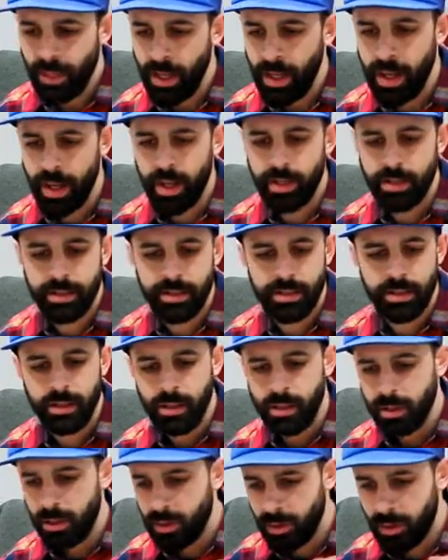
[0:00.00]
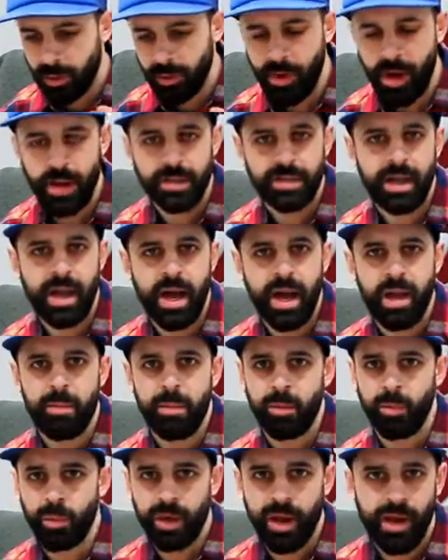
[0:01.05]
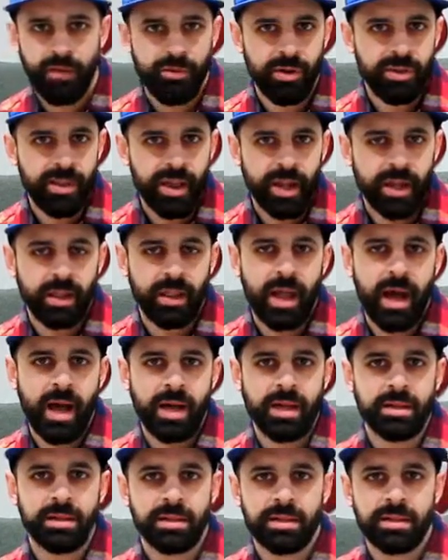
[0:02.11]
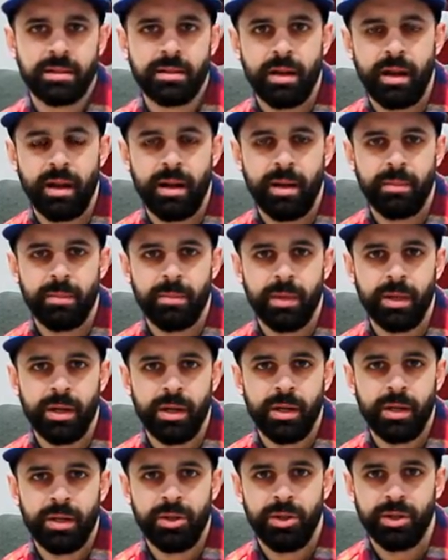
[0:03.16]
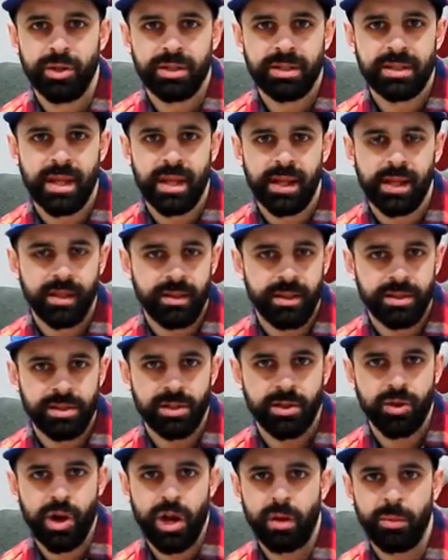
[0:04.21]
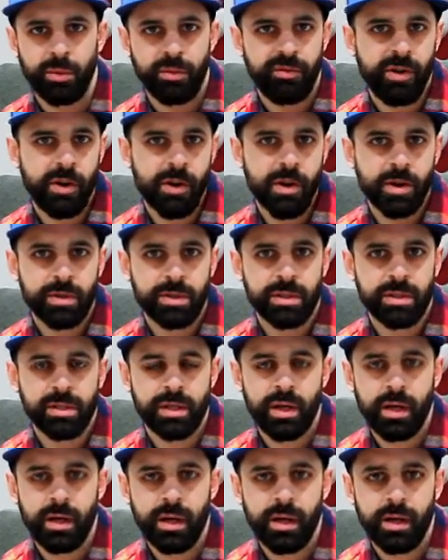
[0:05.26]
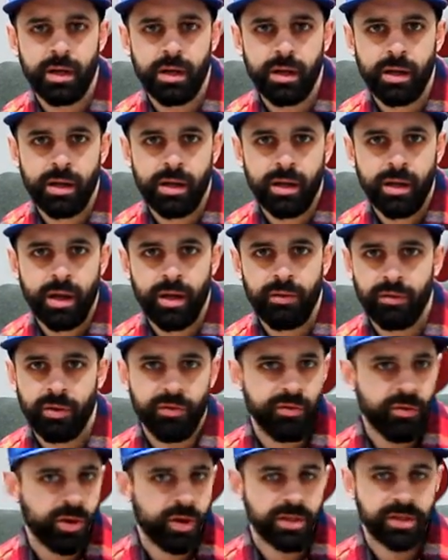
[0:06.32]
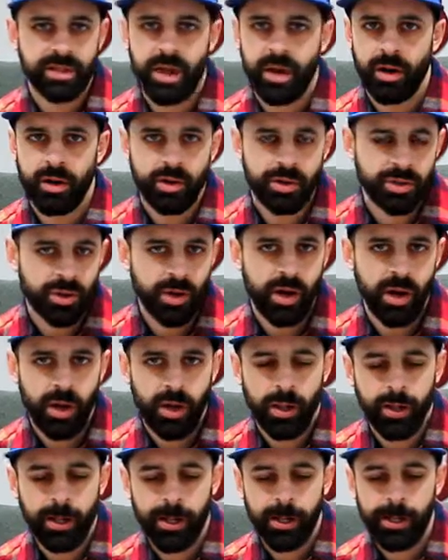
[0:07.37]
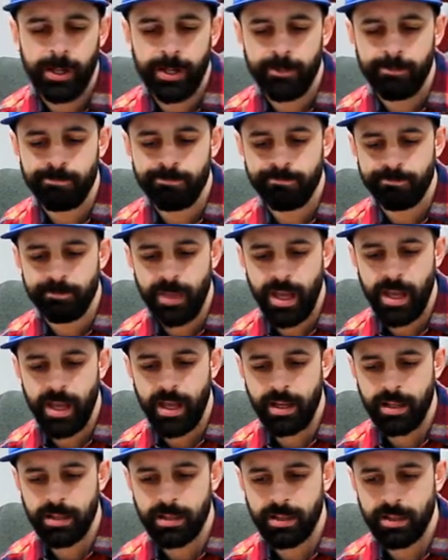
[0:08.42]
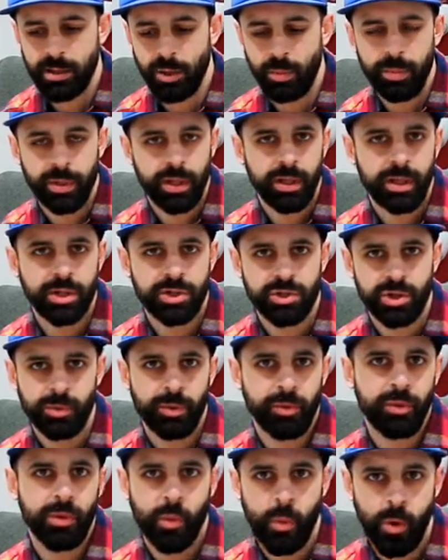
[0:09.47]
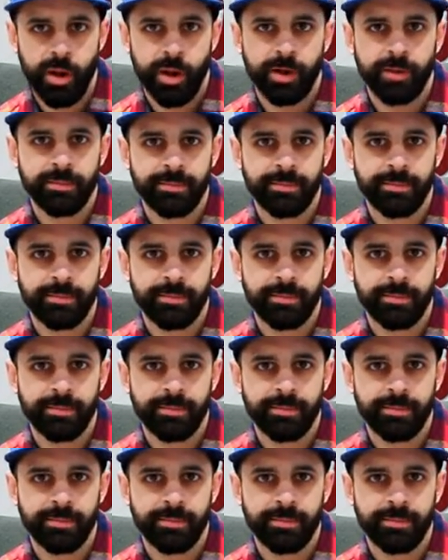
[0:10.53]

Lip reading: and throughout time, and when everything aligns, you can take these incredible photos of your friends out on a trail, and it'll be extremely rewarding.